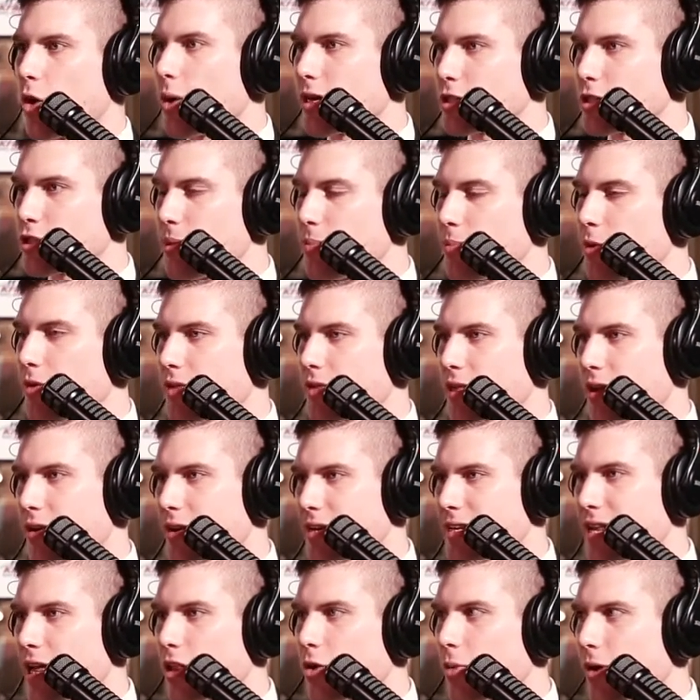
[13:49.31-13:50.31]
QuikTrip over there
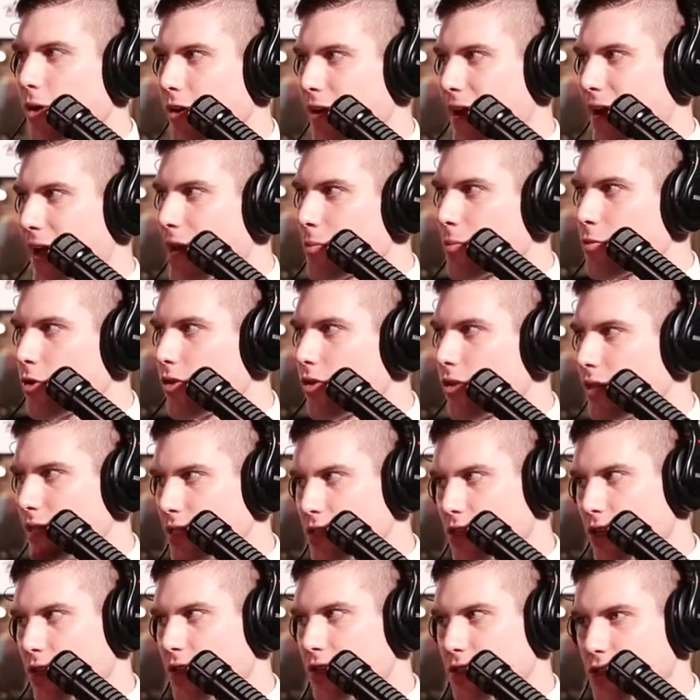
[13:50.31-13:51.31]
at Delaware and Admiral. It's
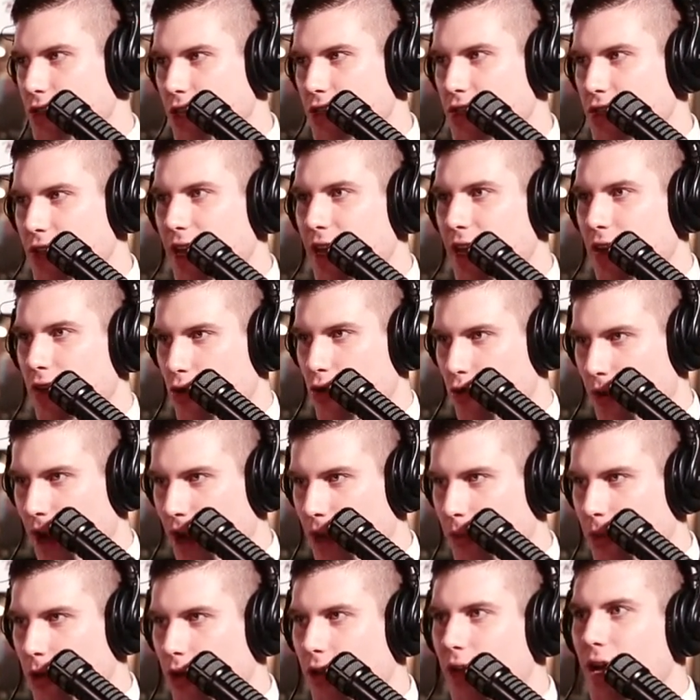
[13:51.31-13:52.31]
oh, just okay.
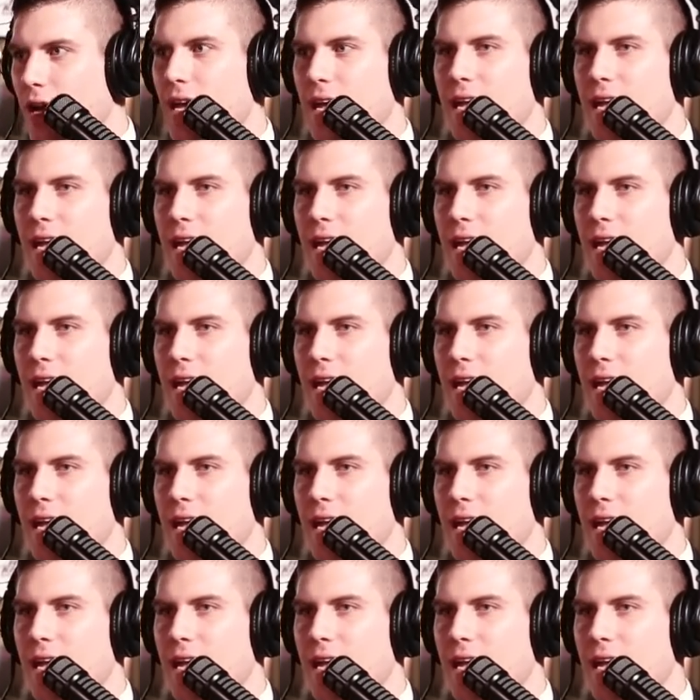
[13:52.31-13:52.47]
incredible.